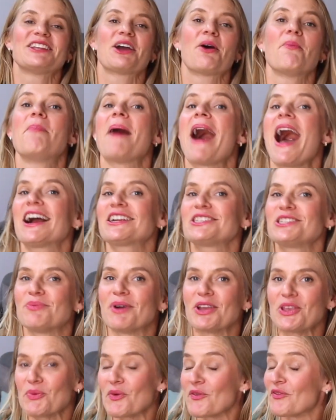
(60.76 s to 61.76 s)
Now back to
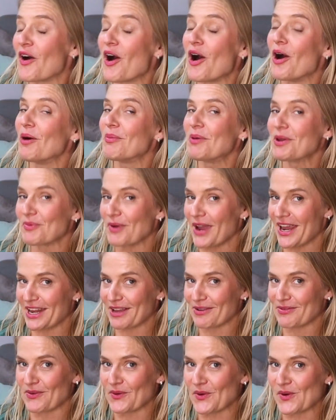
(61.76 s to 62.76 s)
what you have all been
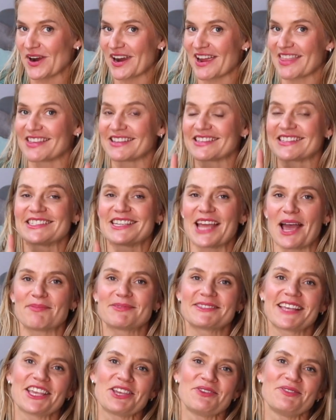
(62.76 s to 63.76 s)
waiting for, the
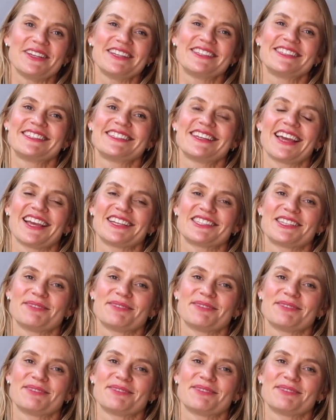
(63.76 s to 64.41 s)
steps that you need to take